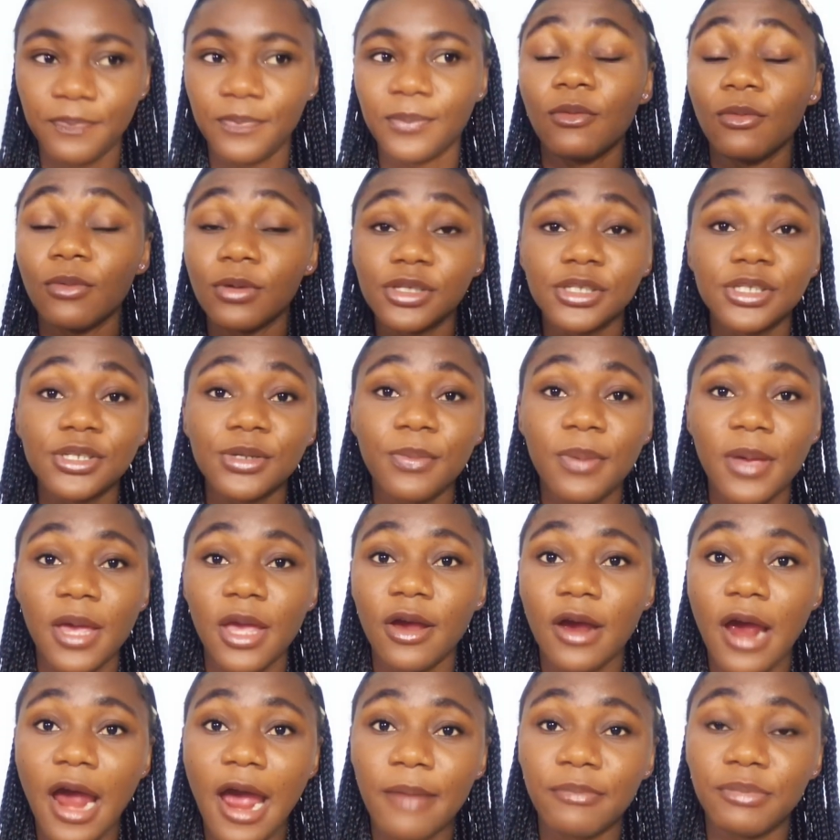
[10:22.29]
Once you pay
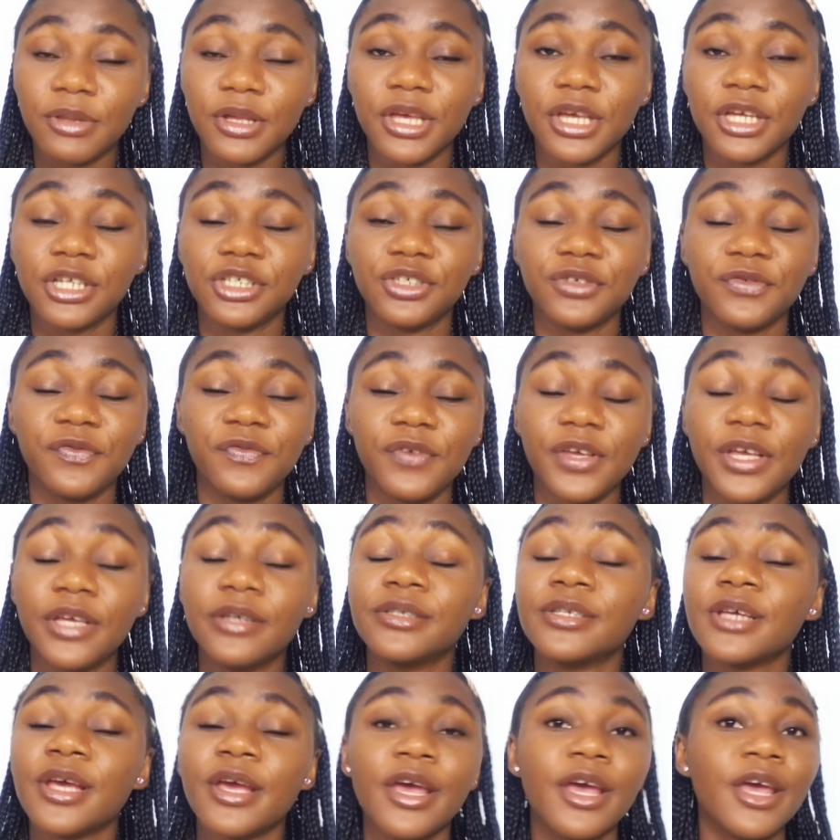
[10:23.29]
your application
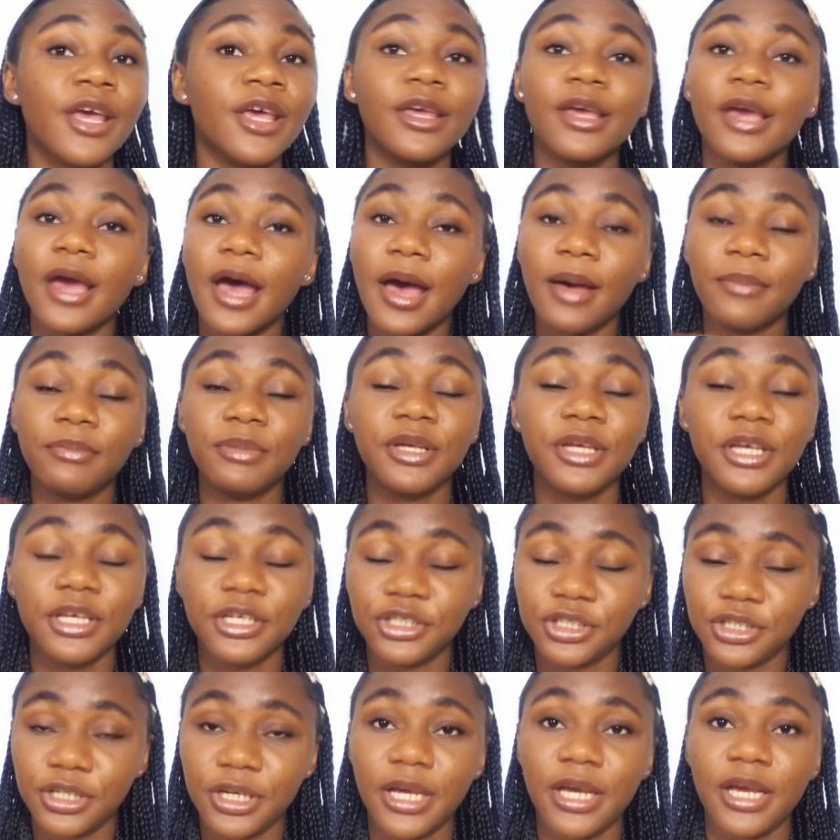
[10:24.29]
fees, your
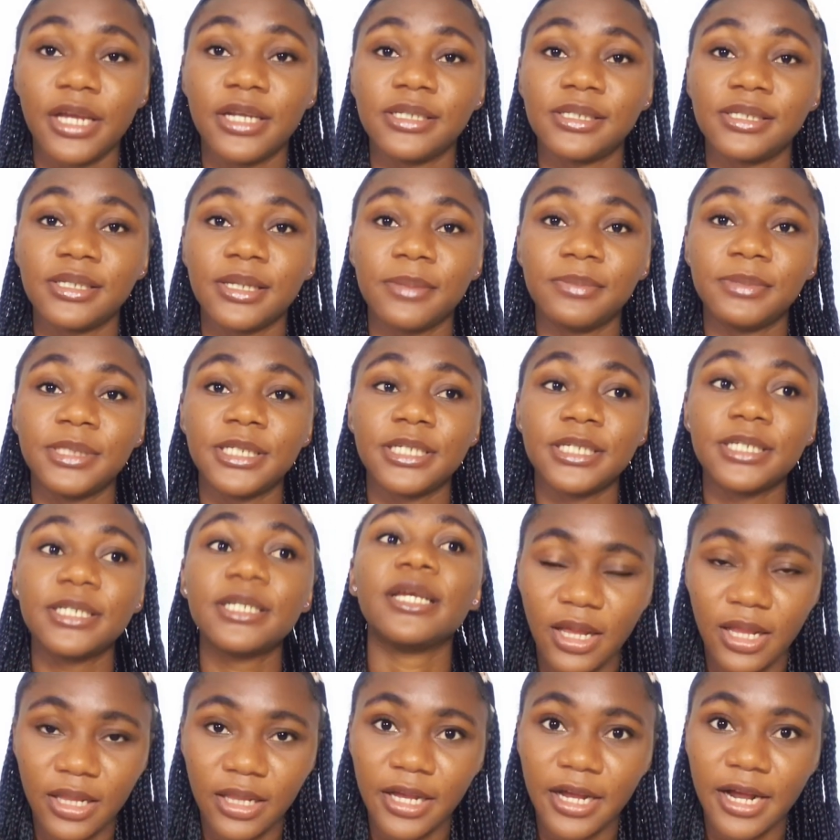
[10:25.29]
application get accepted.
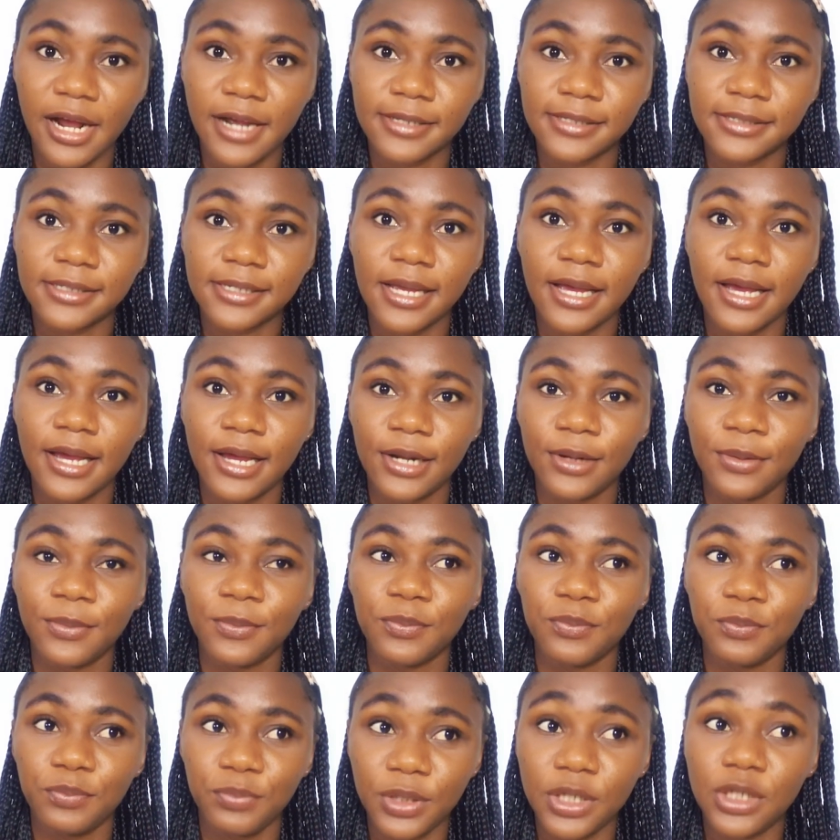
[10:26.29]
Like I said,
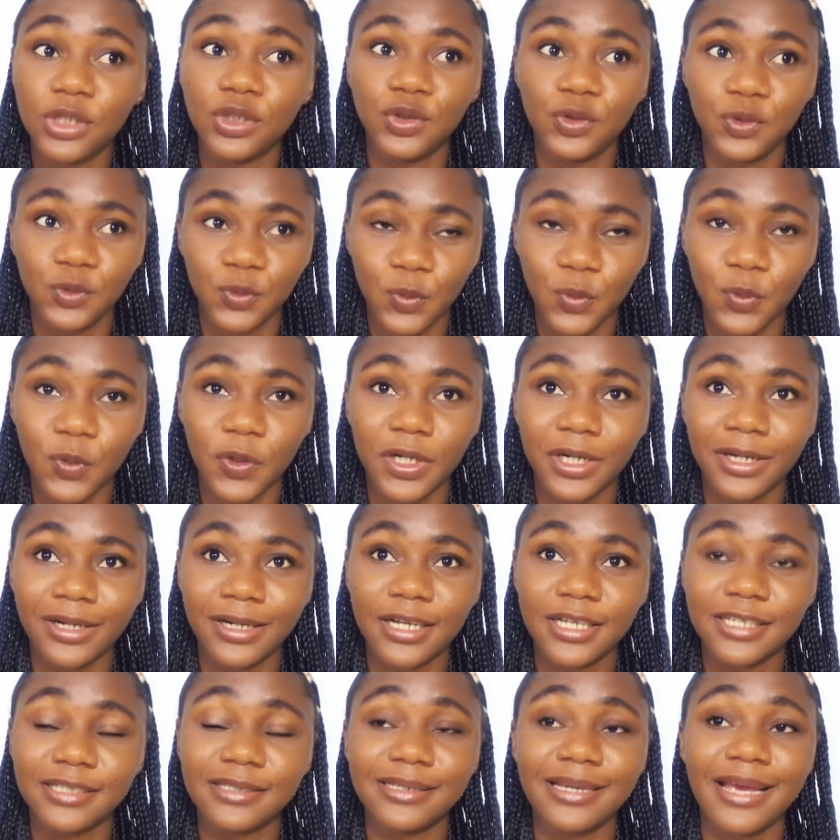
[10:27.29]
be sure
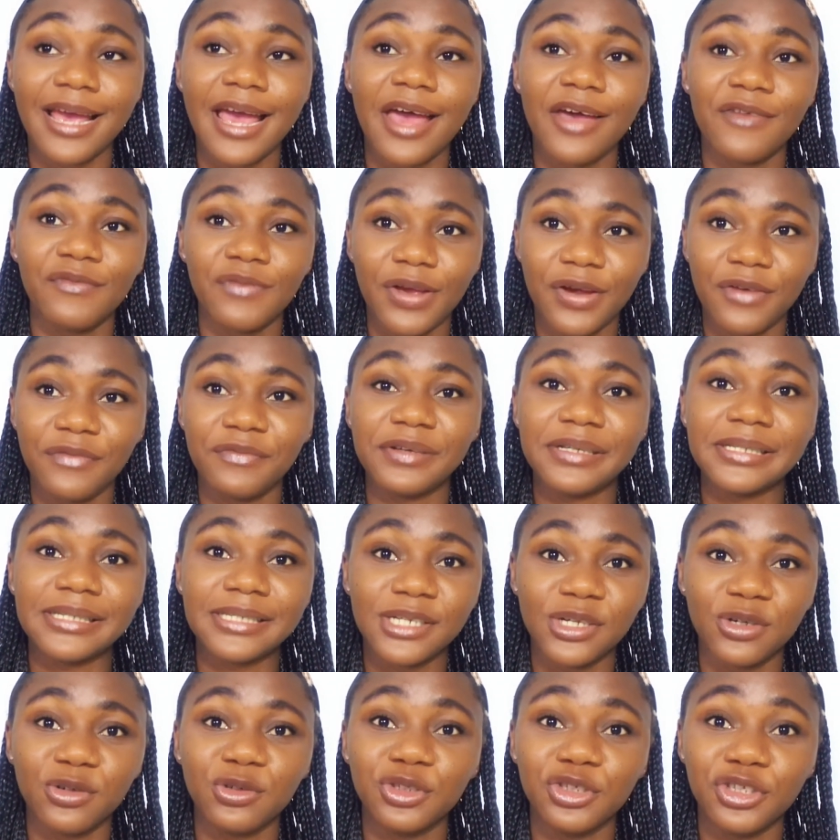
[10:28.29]
to have every
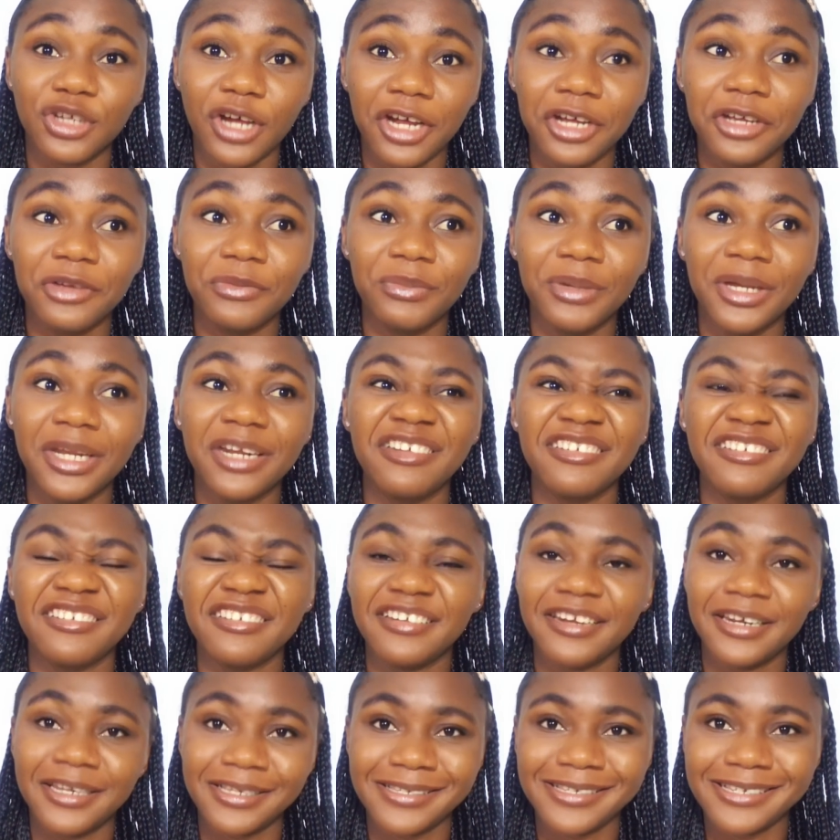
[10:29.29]
single document
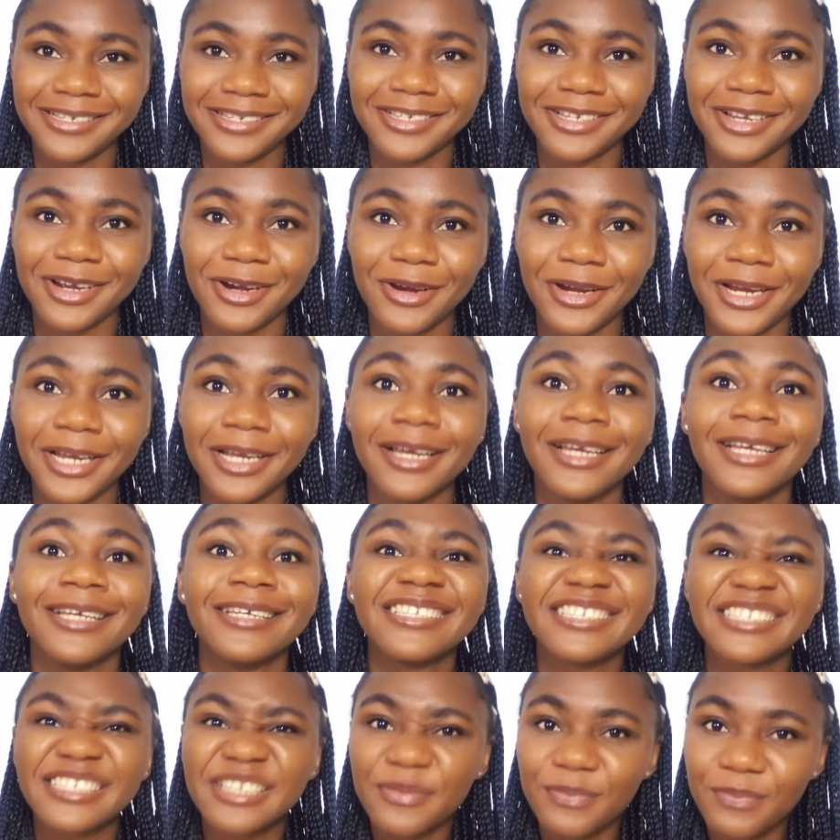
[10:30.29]
necessary
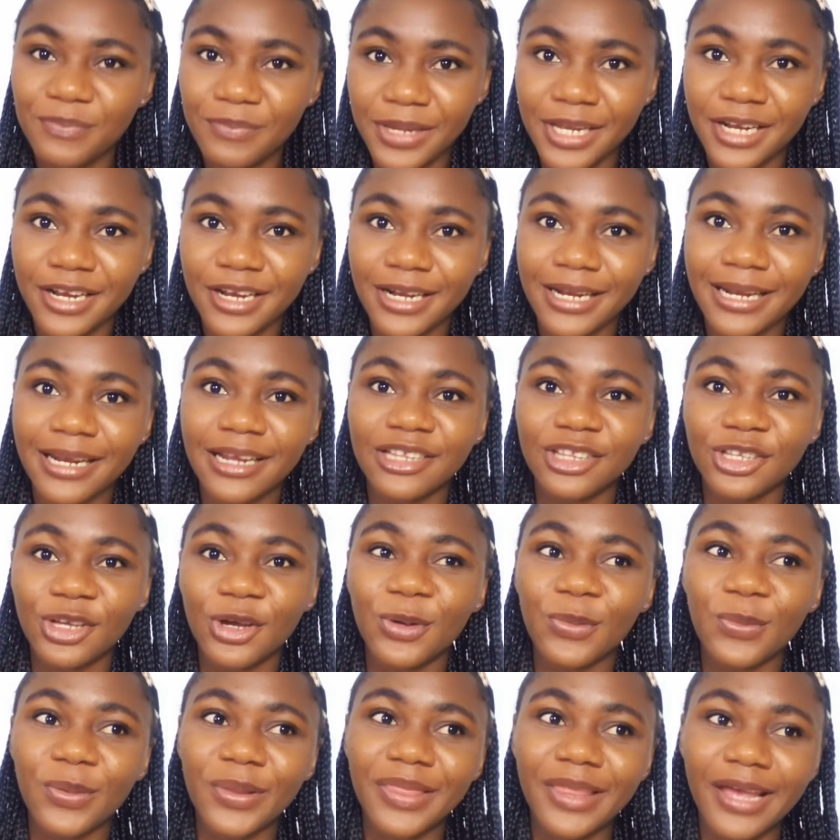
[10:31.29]
submitted
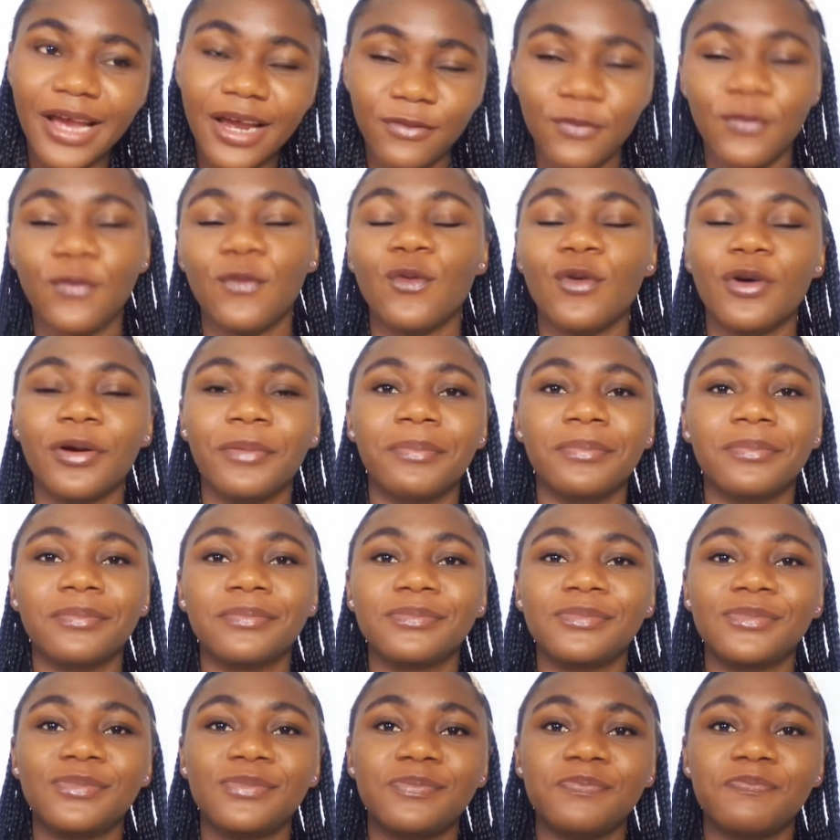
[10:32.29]
along with that form.
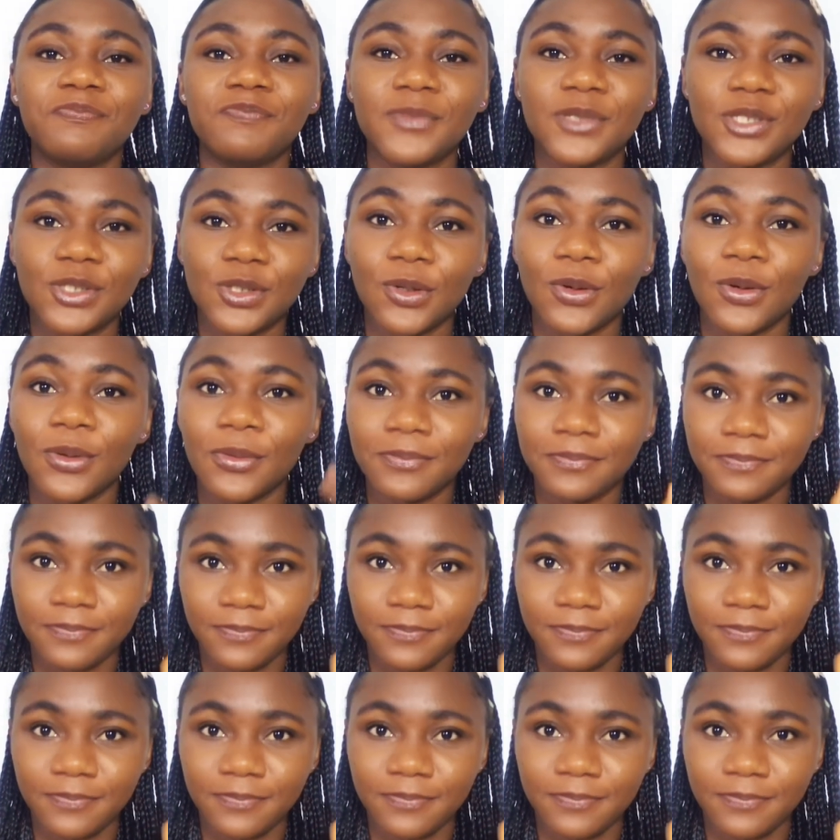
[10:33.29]
So